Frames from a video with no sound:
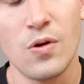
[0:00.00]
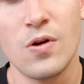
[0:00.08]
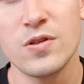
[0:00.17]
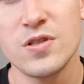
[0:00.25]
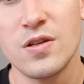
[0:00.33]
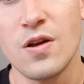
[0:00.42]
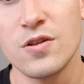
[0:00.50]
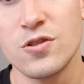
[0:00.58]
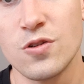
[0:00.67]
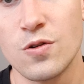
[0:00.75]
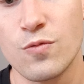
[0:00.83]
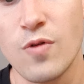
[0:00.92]
it's a nice
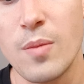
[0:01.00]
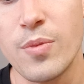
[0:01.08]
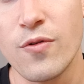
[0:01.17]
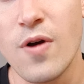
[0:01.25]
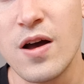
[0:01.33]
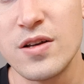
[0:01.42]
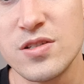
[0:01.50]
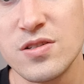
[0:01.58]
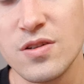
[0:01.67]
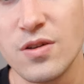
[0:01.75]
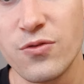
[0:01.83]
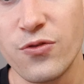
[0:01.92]
sort of
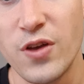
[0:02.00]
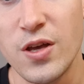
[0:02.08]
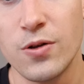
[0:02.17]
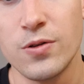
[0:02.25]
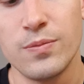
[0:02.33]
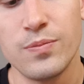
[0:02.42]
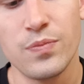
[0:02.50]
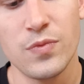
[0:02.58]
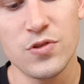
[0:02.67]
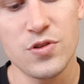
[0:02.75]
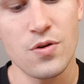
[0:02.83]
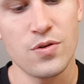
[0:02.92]
rubberized feel,
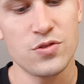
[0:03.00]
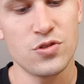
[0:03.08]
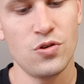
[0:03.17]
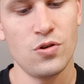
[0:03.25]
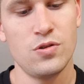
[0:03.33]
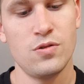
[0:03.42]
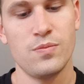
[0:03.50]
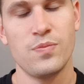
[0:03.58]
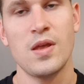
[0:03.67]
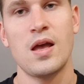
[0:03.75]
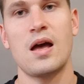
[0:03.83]
so it's good.